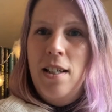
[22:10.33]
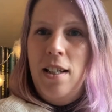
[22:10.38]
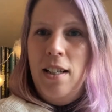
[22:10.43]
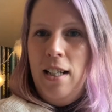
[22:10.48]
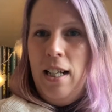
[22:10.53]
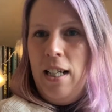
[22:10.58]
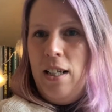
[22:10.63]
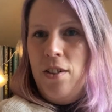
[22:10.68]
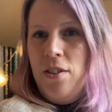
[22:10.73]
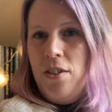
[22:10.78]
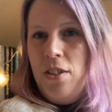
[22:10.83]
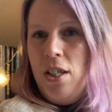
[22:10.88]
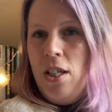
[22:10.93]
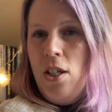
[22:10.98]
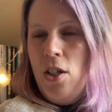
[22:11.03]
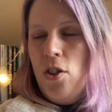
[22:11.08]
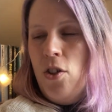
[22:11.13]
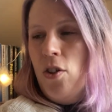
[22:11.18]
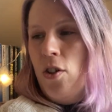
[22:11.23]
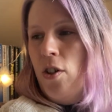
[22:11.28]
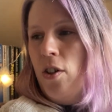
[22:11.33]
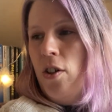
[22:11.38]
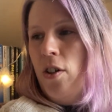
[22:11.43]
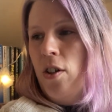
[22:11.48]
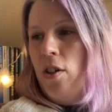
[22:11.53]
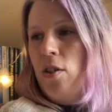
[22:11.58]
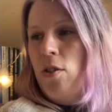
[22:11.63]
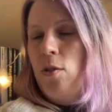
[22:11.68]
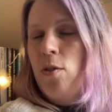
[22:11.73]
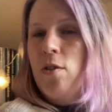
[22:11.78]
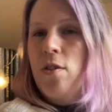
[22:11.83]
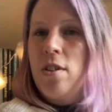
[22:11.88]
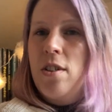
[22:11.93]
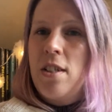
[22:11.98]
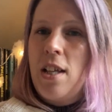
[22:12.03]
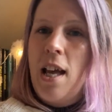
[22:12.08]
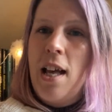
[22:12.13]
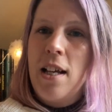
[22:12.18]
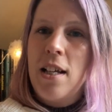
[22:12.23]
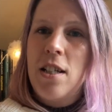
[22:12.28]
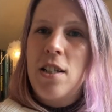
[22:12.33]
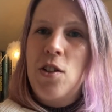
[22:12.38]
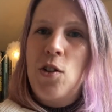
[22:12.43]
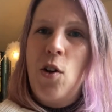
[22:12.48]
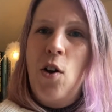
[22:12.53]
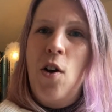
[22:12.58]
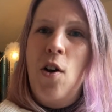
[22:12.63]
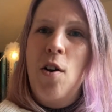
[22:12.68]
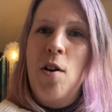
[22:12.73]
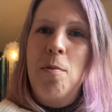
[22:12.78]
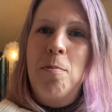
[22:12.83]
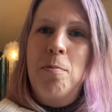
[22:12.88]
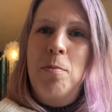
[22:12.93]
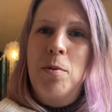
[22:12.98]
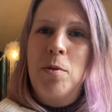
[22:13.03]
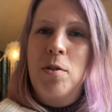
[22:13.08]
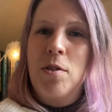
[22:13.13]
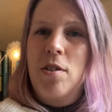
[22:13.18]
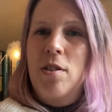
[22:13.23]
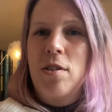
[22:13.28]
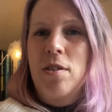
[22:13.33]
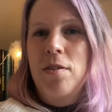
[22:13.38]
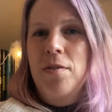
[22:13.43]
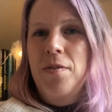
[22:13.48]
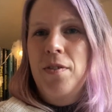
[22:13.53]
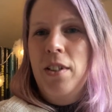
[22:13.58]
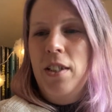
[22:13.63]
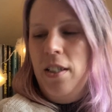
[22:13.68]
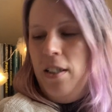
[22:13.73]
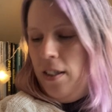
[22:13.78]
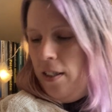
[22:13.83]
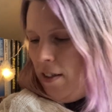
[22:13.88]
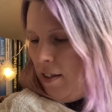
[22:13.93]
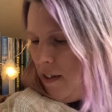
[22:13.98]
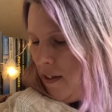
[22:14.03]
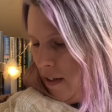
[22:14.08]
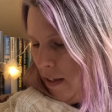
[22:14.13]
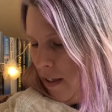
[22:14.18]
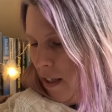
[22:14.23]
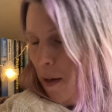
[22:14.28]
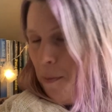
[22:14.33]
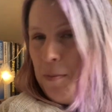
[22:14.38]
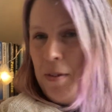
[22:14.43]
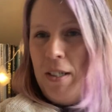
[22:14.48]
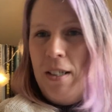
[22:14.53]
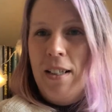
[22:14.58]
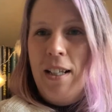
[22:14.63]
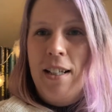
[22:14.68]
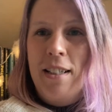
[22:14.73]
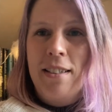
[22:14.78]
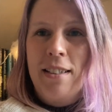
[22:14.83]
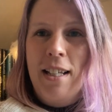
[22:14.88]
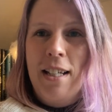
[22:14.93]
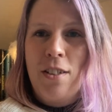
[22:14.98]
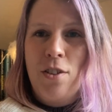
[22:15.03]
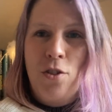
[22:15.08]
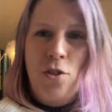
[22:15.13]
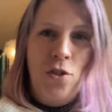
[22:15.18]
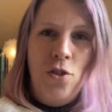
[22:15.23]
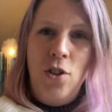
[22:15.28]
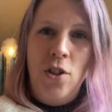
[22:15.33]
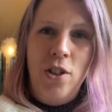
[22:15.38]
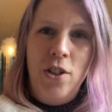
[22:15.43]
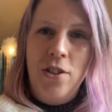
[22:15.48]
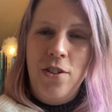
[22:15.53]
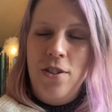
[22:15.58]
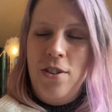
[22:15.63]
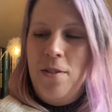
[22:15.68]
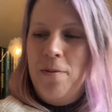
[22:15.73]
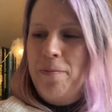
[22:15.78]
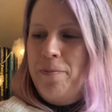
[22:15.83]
like a t-shirt or a tank top or something like that, a shirt.